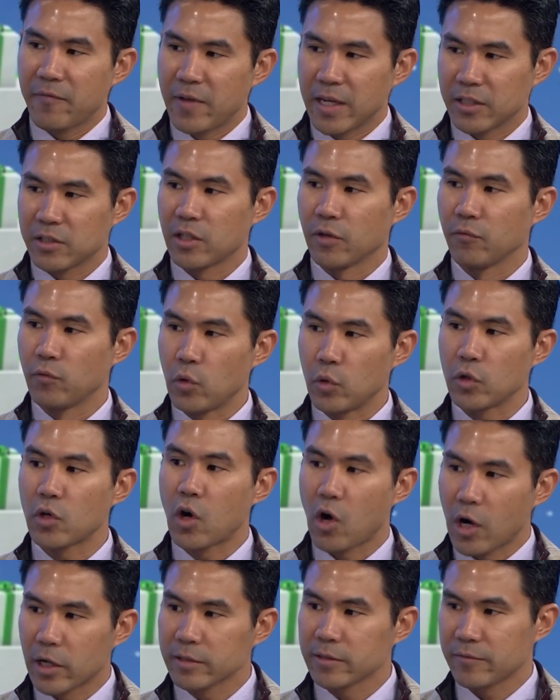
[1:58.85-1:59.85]
fix the root
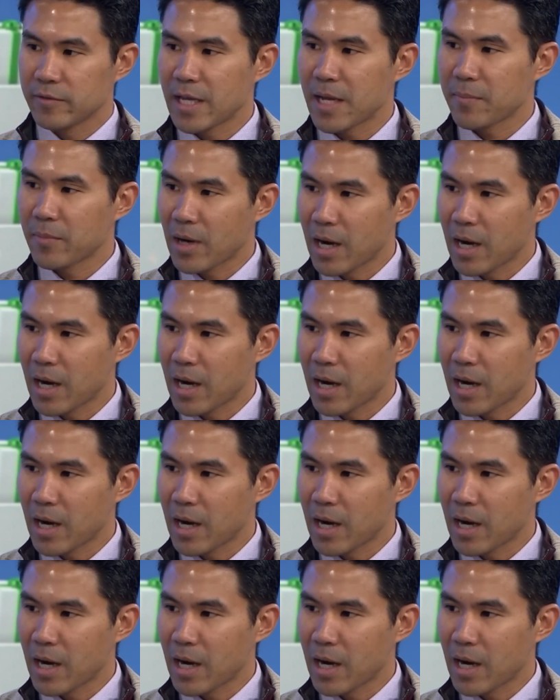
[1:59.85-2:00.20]
cause of that